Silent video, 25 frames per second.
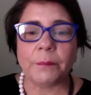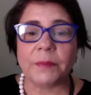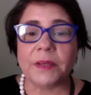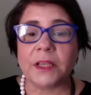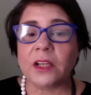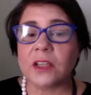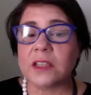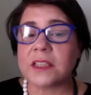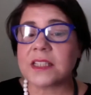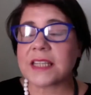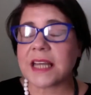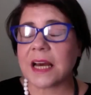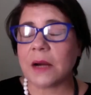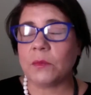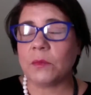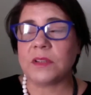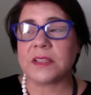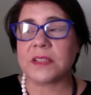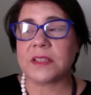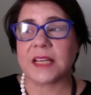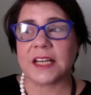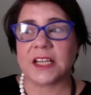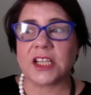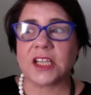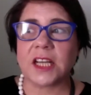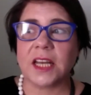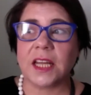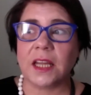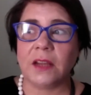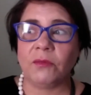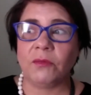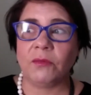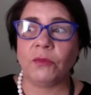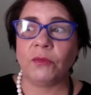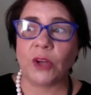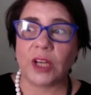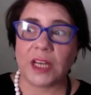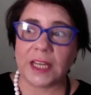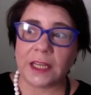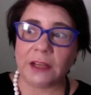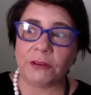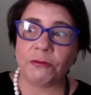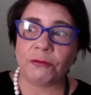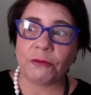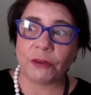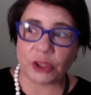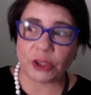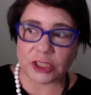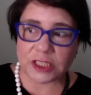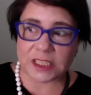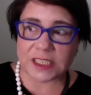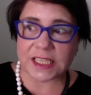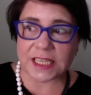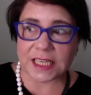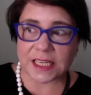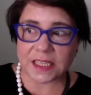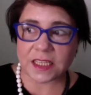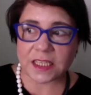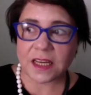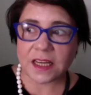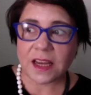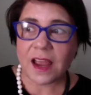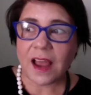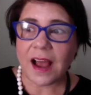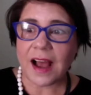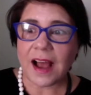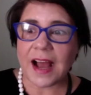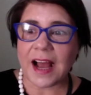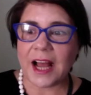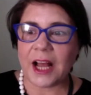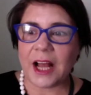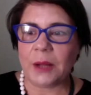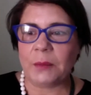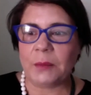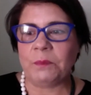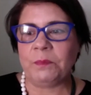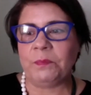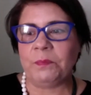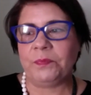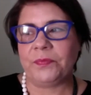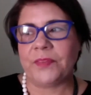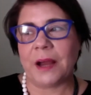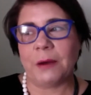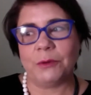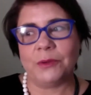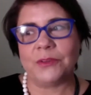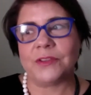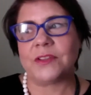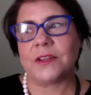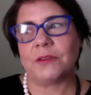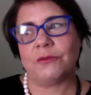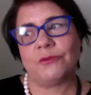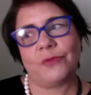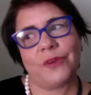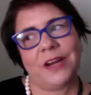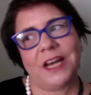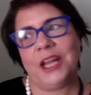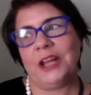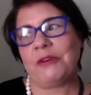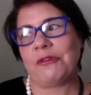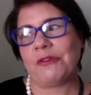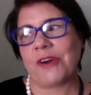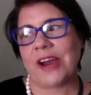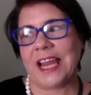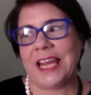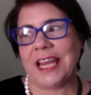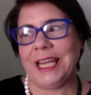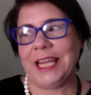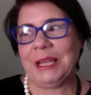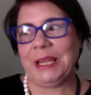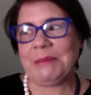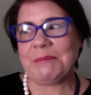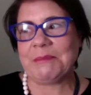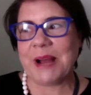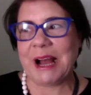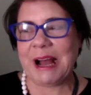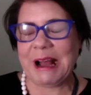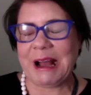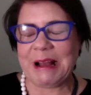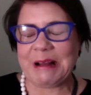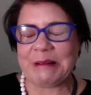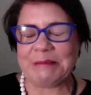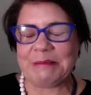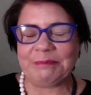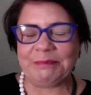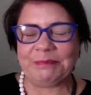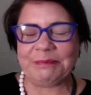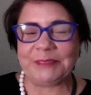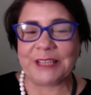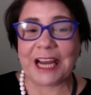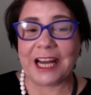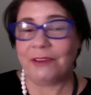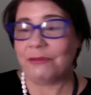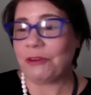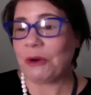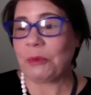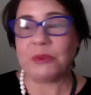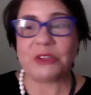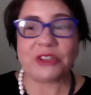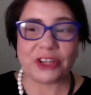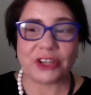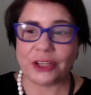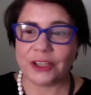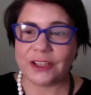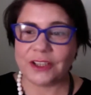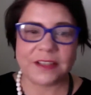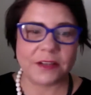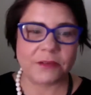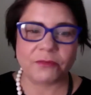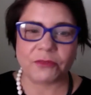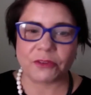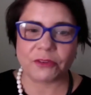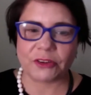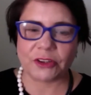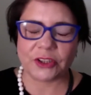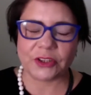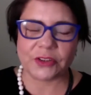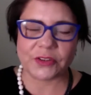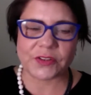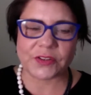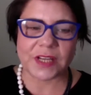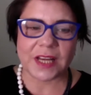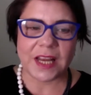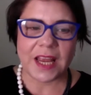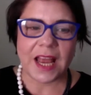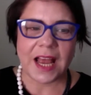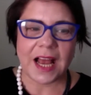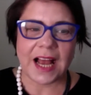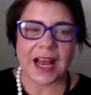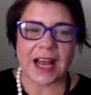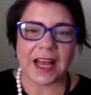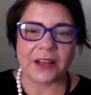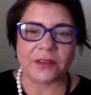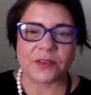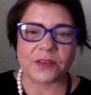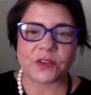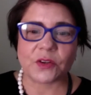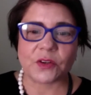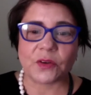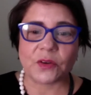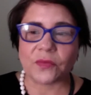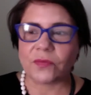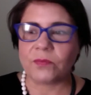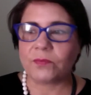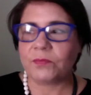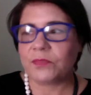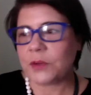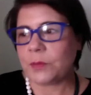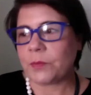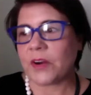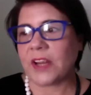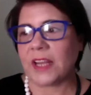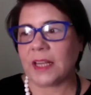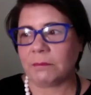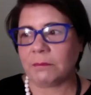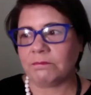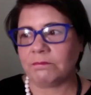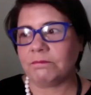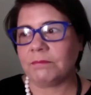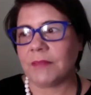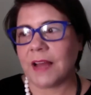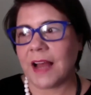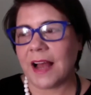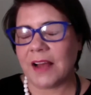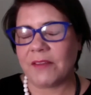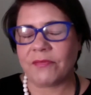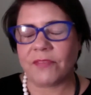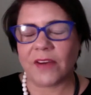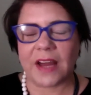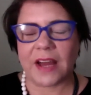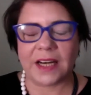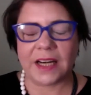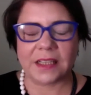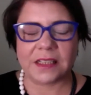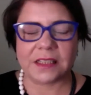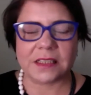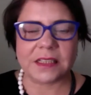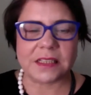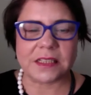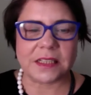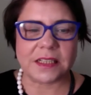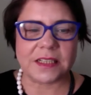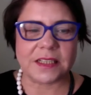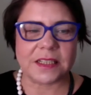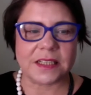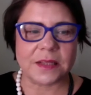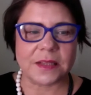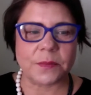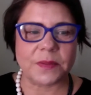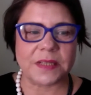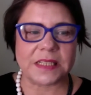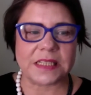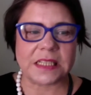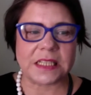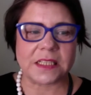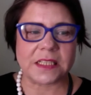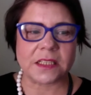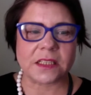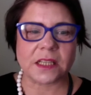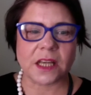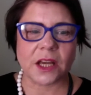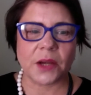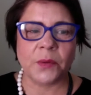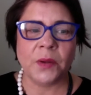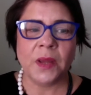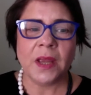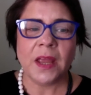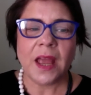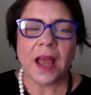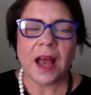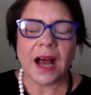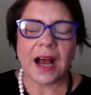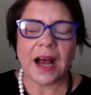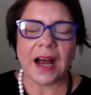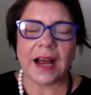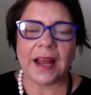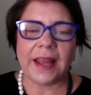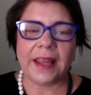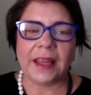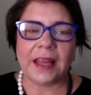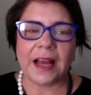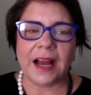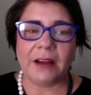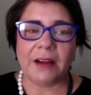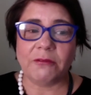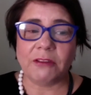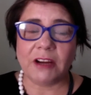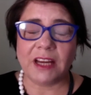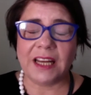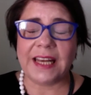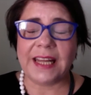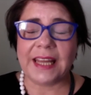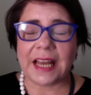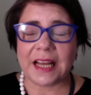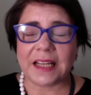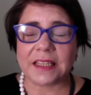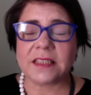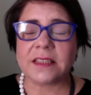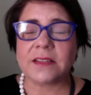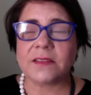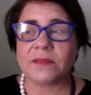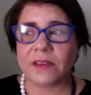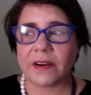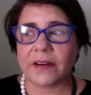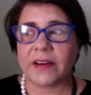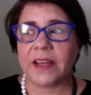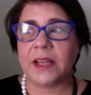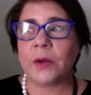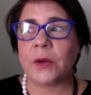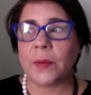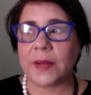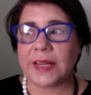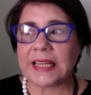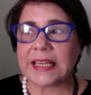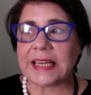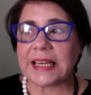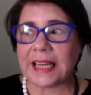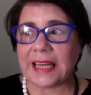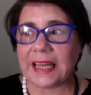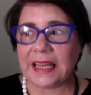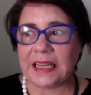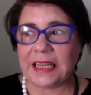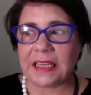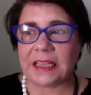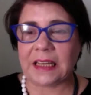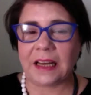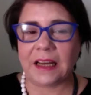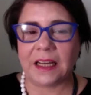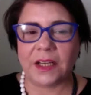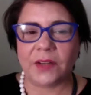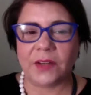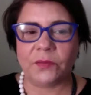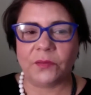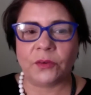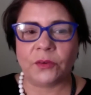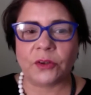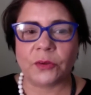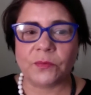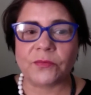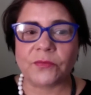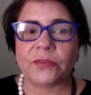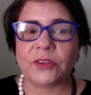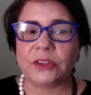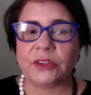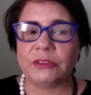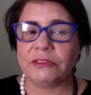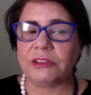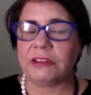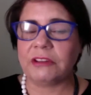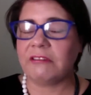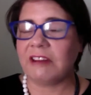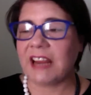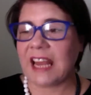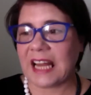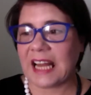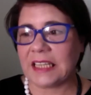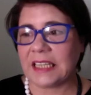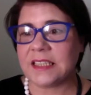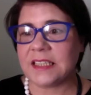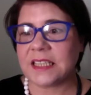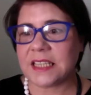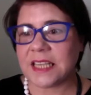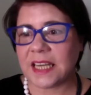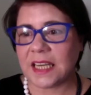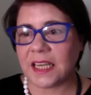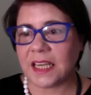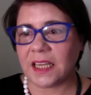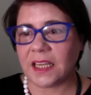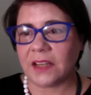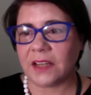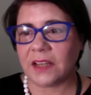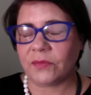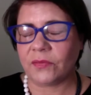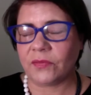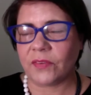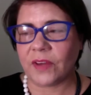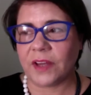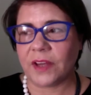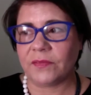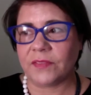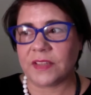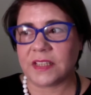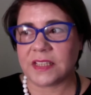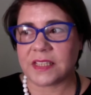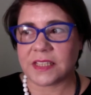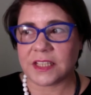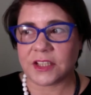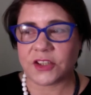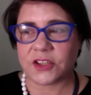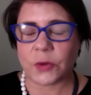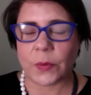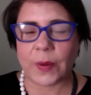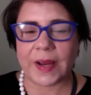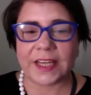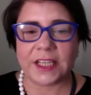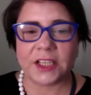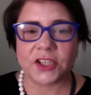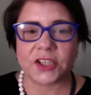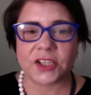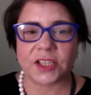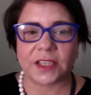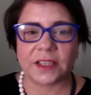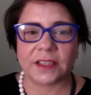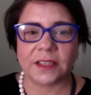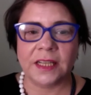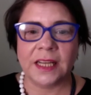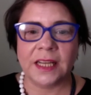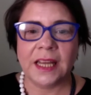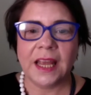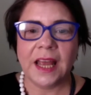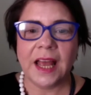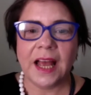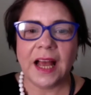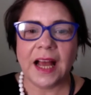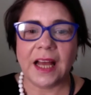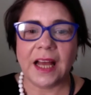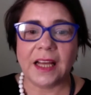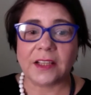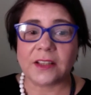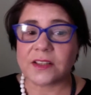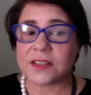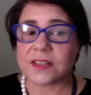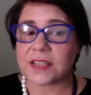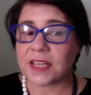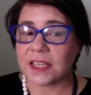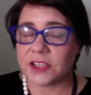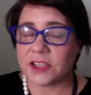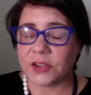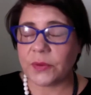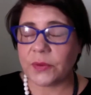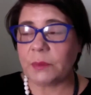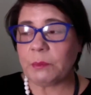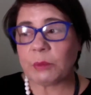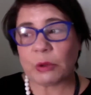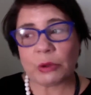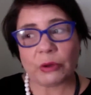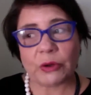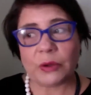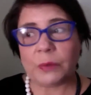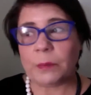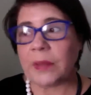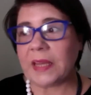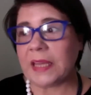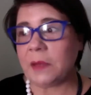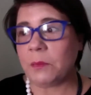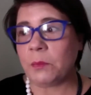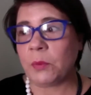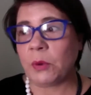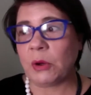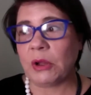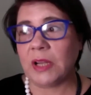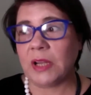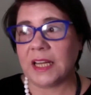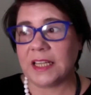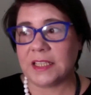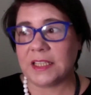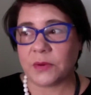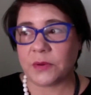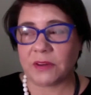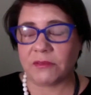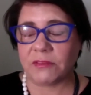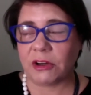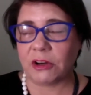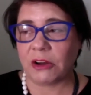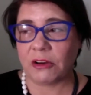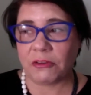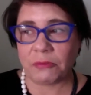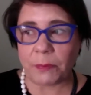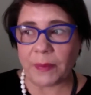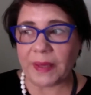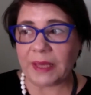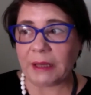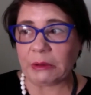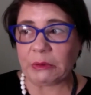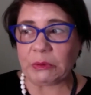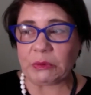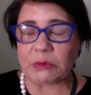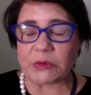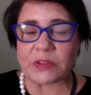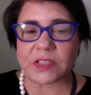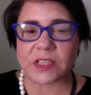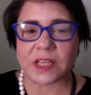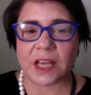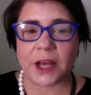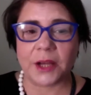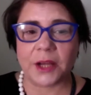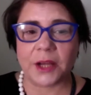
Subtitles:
And because that was actually fully funded, that was a really great kind of opportunity for us sort of to bring finances into the business. So I really had to very quickly kind of confront the reality of the situation, because I do employ people, I do have a lot of bills.